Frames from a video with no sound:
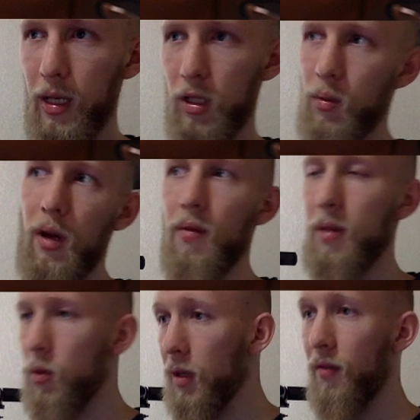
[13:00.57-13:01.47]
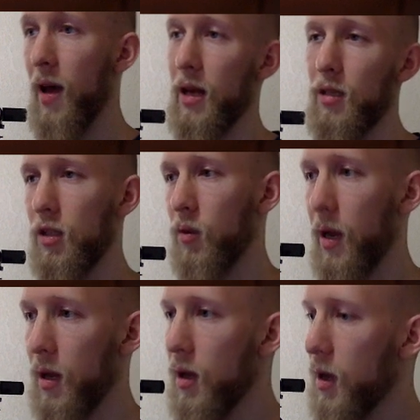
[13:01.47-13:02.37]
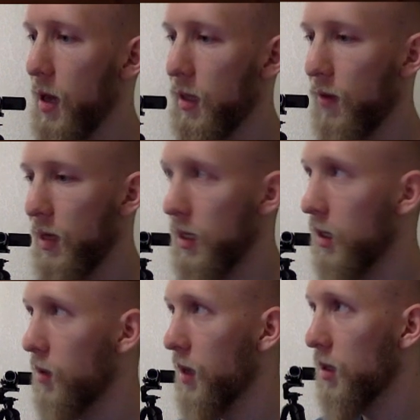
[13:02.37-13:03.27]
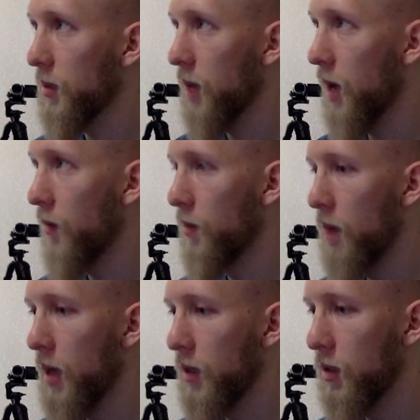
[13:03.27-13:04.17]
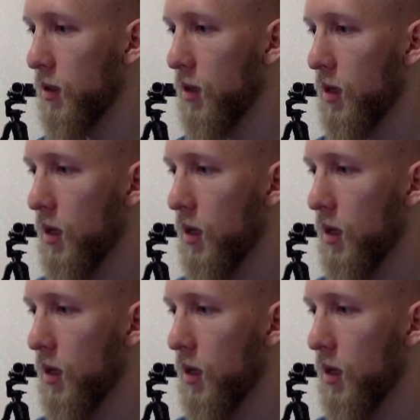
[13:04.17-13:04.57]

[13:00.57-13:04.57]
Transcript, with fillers: gets rid of them. It's really fast. It's great. And if I need to create some kind of reminder